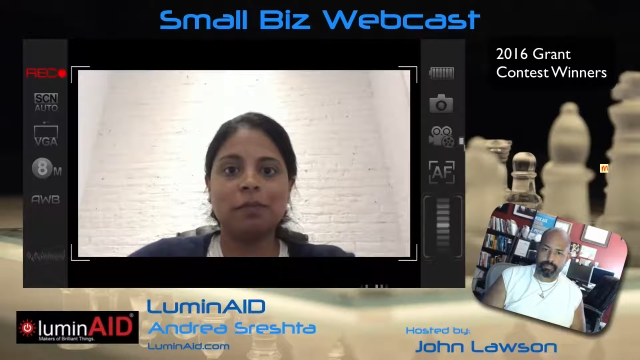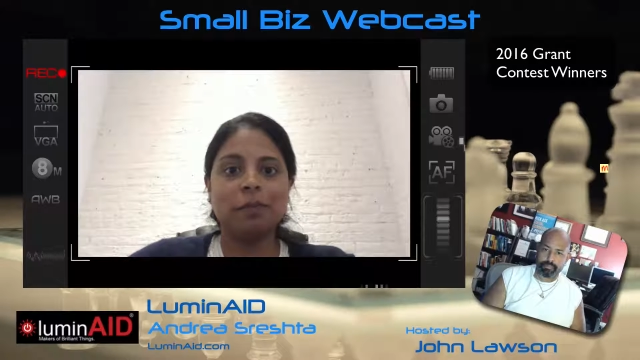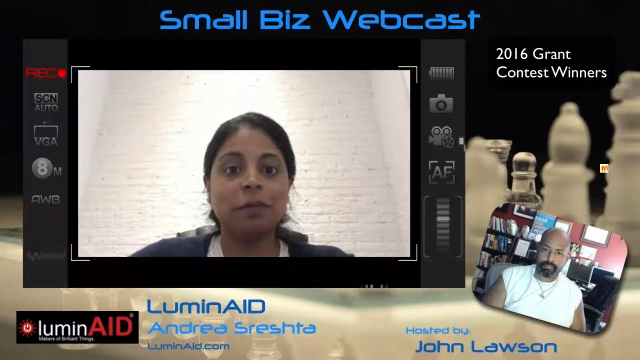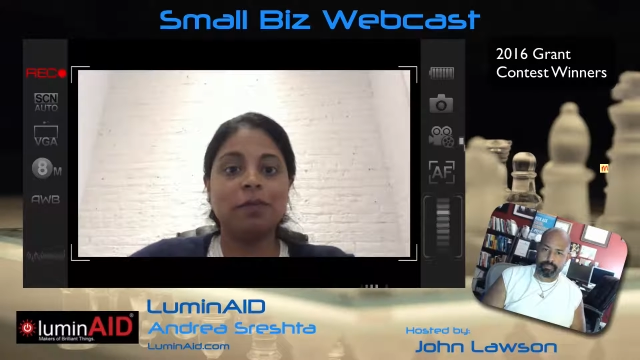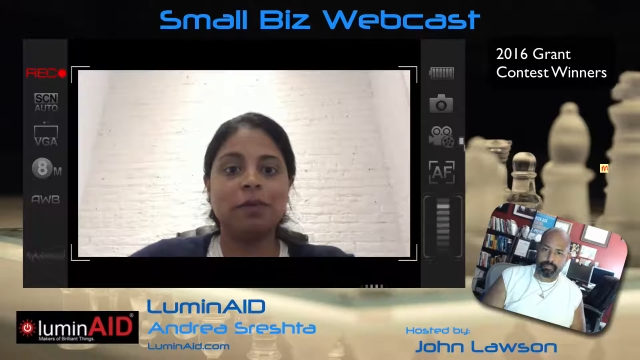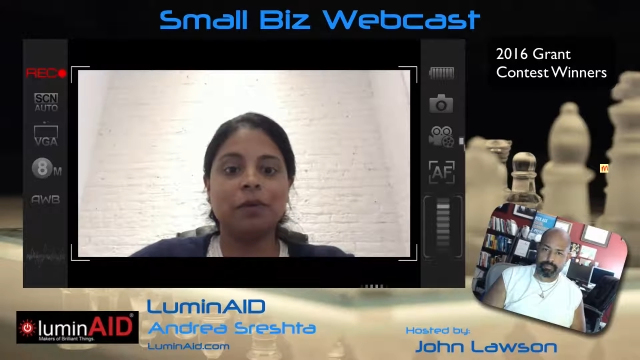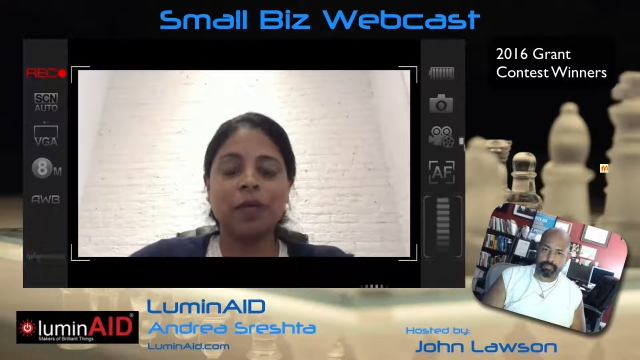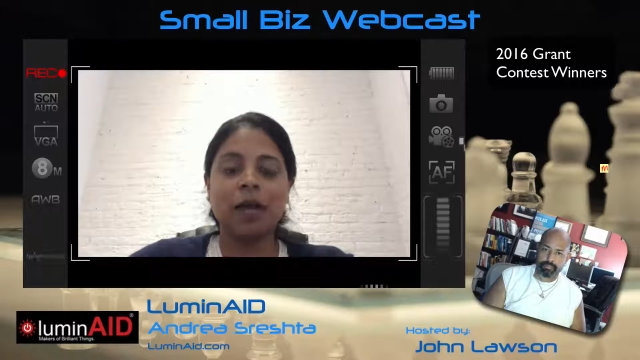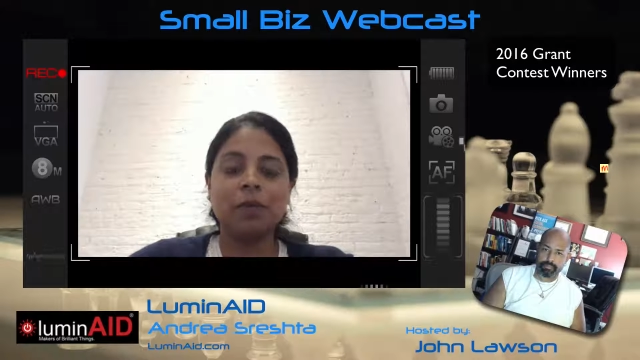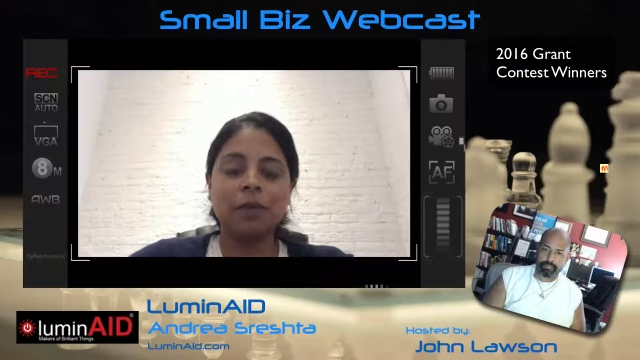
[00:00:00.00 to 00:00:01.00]
people feel
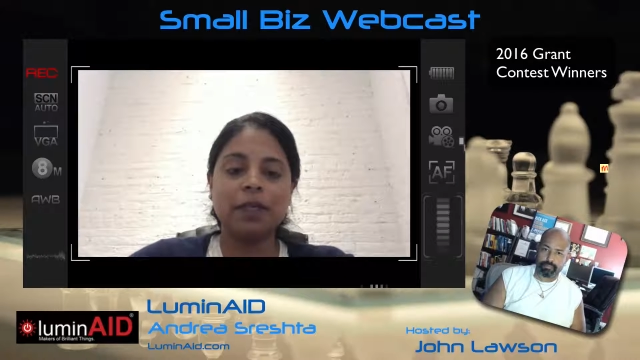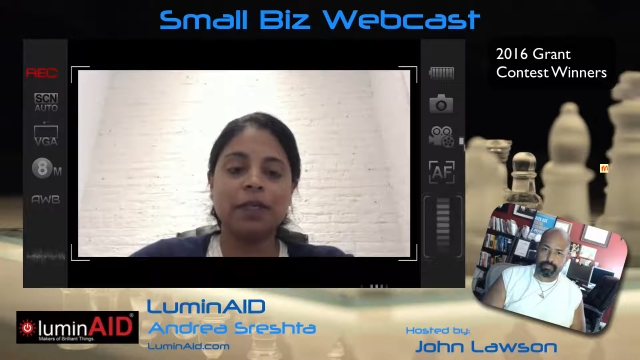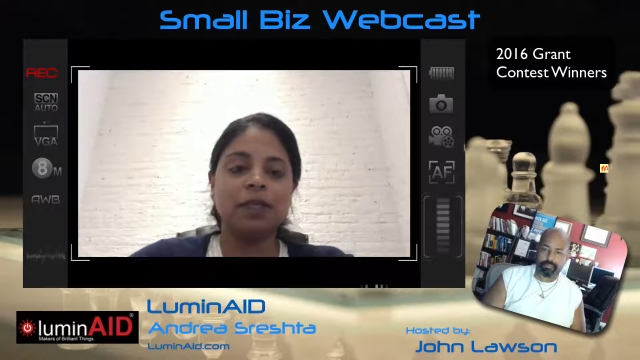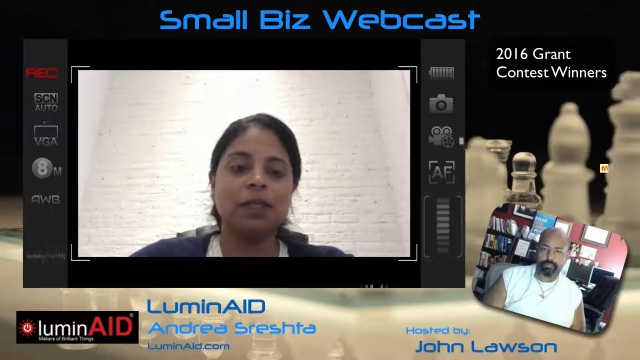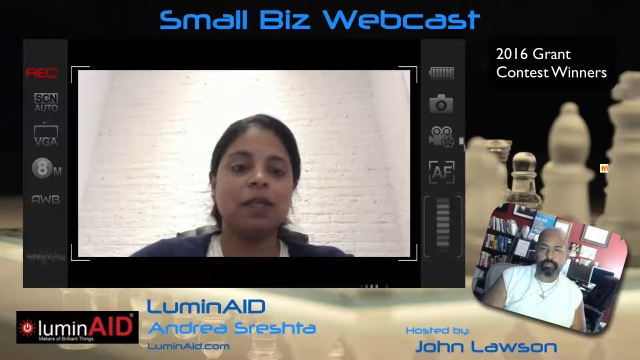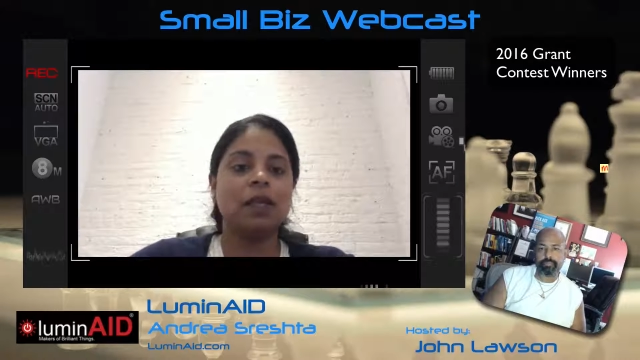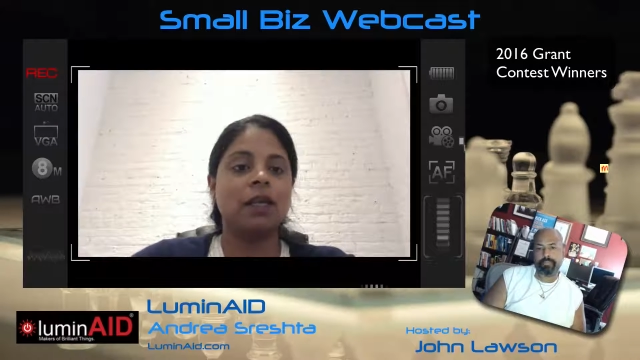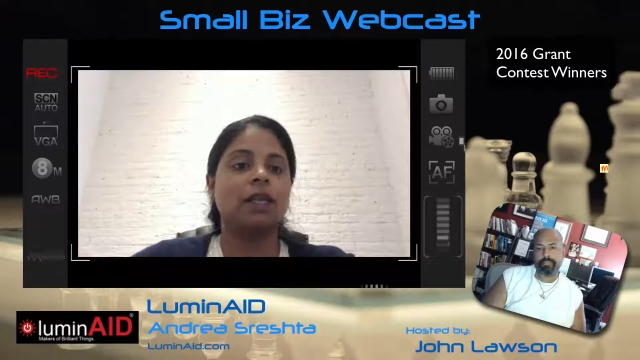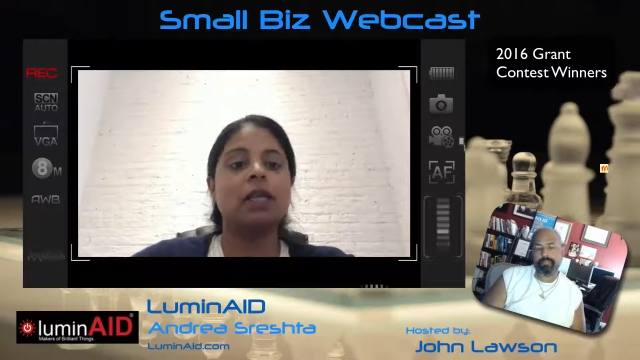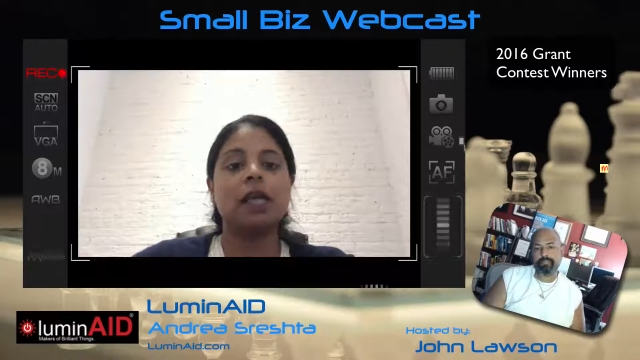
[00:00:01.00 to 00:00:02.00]
really helpless, and like
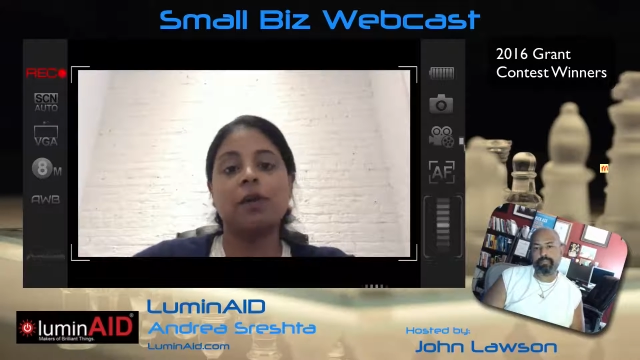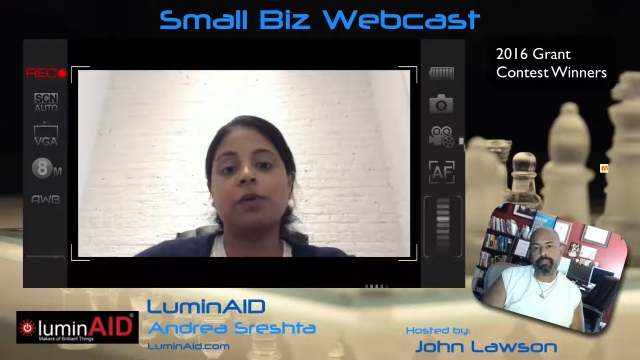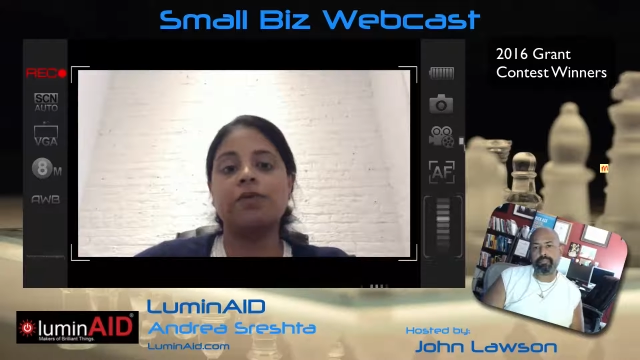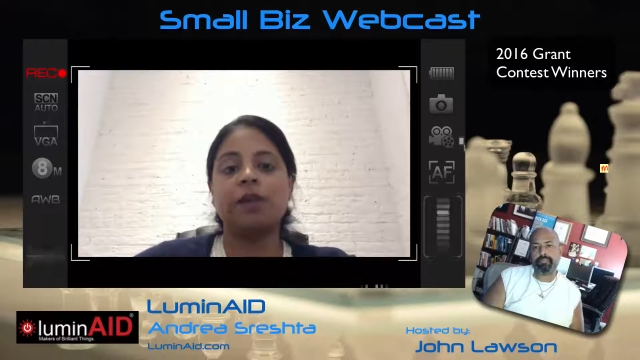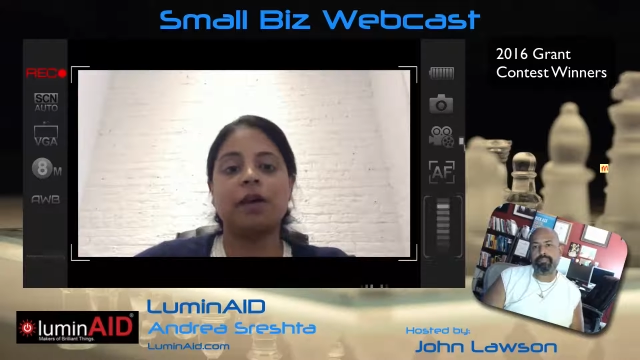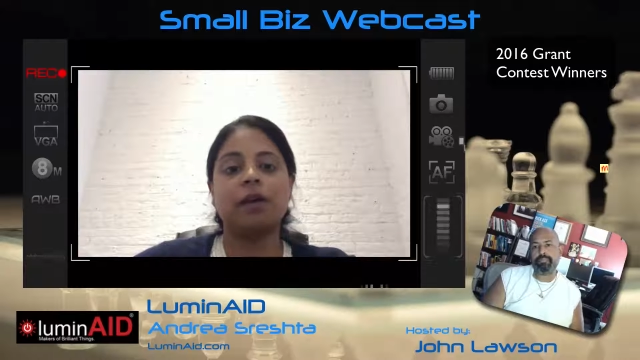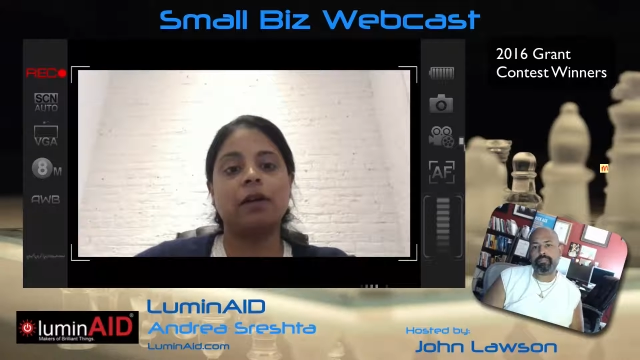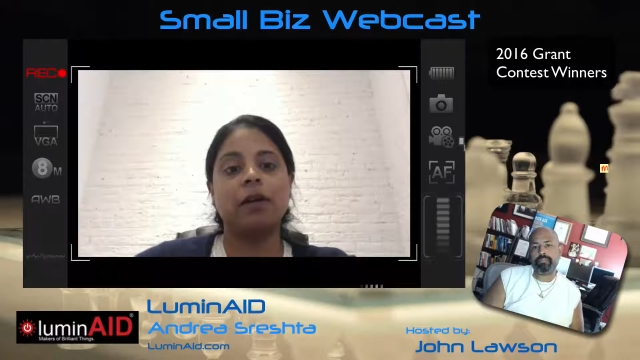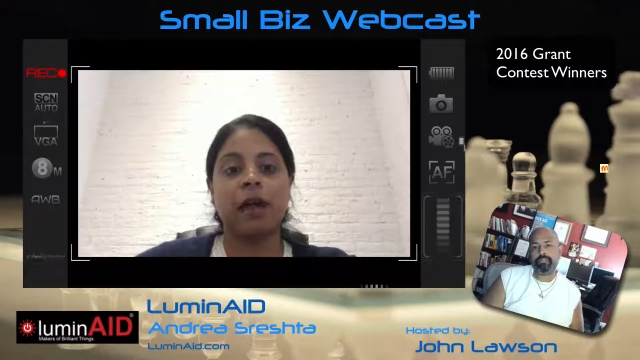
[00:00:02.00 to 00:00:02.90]
that's kind of how we felt